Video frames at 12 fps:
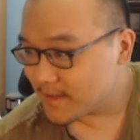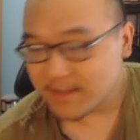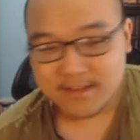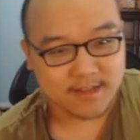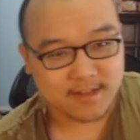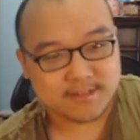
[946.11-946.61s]

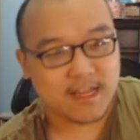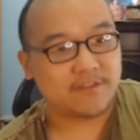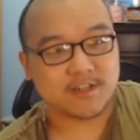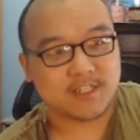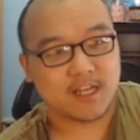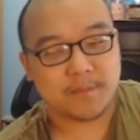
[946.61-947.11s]
It
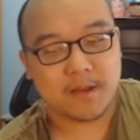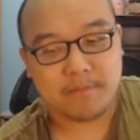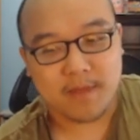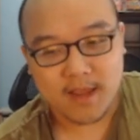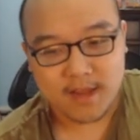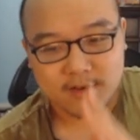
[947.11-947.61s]
definitely should have been
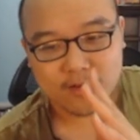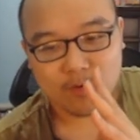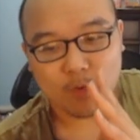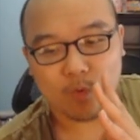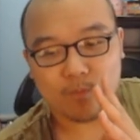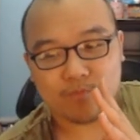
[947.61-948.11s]
made
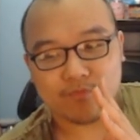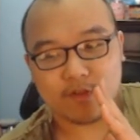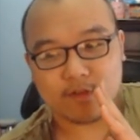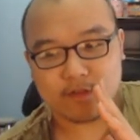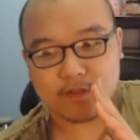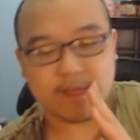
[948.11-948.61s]

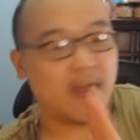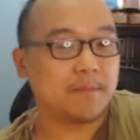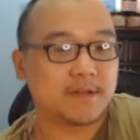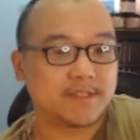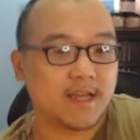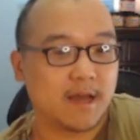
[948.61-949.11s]
game
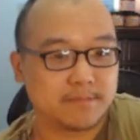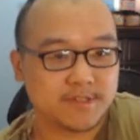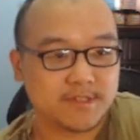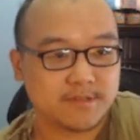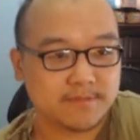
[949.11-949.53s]
attempts.